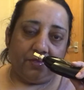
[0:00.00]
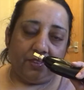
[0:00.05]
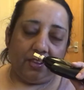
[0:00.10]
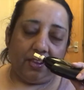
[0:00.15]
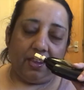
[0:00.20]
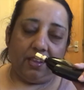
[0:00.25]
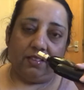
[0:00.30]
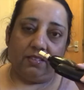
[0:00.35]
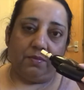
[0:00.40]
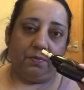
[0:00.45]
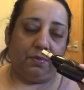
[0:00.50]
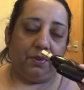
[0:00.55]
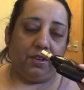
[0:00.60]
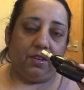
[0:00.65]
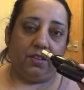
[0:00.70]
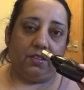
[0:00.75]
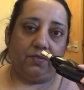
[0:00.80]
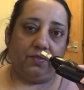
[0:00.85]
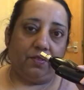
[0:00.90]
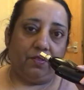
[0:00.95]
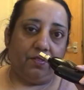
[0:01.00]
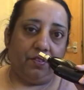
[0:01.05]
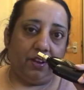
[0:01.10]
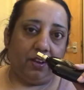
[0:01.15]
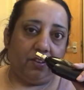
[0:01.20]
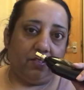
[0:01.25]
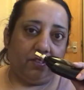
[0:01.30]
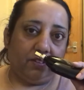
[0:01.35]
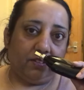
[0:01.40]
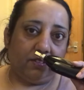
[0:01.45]
it's a beautiful
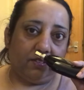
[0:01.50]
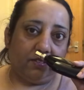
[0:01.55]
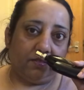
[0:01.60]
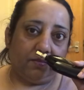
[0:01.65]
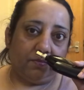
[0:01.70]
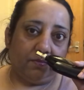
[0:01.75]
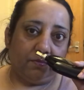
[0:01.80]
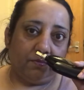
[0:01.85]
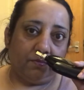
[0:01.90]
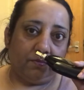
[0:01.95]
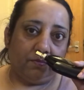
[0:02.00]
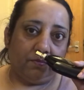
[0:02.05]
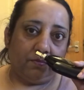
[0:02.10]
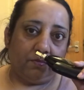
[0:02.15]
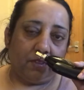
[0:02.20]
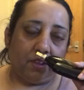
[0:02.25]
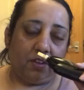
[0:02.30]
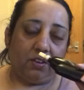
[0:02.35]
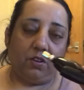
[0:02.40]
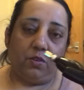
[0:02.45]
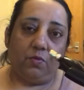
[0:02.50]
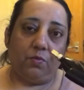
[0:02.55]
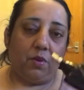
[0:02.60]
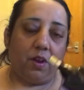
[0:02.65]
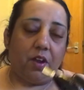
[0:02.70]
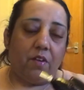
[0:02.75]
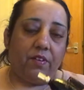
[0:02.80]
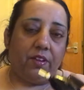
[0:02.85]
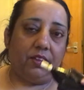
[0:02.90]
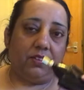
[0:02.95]
fragrance. I don't
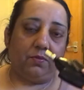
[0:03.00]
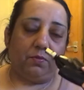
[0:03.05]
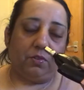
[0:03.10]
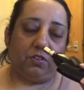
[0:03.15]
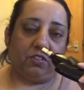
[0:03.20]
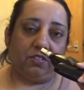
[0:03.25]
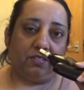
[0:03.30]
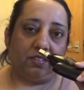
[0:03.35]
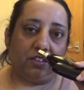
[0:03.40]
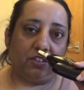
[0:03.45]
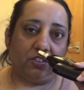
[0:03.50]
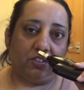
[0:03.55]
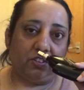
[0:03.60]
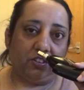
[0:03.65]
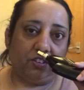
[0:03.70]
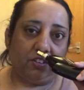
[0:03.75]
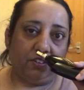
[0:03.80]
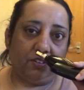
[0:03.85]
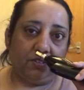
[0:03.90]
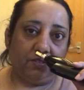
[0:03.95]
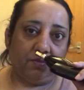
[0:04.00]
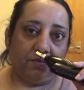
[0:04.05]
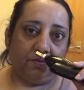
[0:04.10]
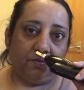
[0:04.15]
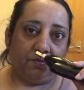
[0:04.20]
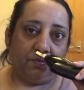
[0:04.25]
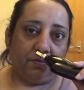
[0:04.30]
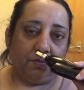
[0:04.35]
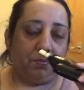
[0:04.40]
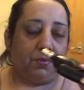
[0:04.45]
wear it as much as I should,
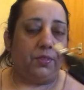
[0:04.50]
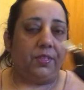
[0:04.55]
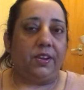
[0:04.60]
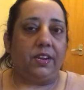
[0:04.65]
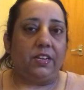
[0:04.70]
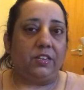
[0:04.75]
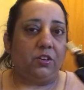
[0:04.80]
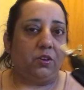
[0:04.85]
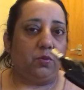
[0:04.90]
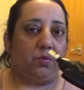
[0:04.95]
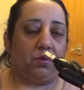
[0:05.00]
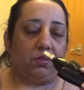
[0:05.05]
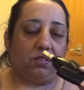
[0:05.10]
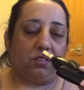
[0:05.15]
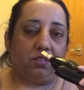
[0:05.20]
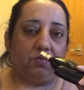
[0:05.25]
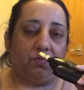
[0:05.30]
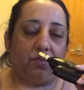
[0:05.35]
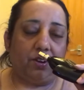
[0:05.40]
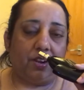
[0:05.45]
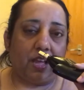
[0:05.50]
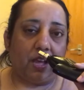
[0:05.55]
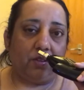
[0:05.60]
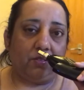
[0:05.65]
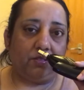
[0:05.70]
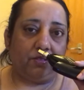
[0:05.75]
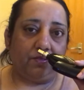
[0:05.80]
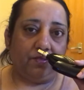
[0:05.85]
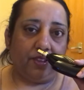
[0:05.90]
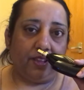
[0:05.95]
but then I don't want to run
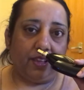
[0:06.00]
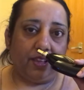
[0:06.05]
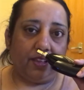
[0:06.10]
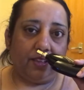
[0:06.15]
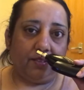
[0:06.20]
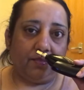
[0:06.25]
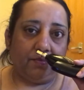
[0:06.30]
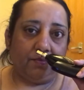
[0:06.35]
out of it.